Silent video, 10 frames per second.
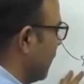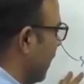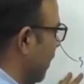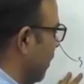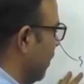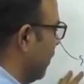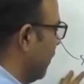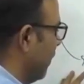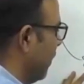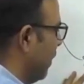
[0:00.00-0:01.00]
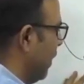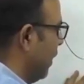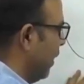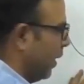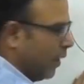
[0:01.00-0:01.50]
tidal
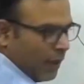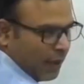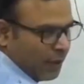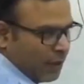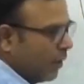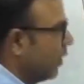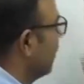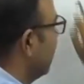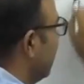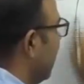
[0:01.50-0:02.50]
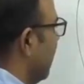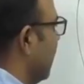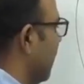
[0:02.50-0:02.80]
energy and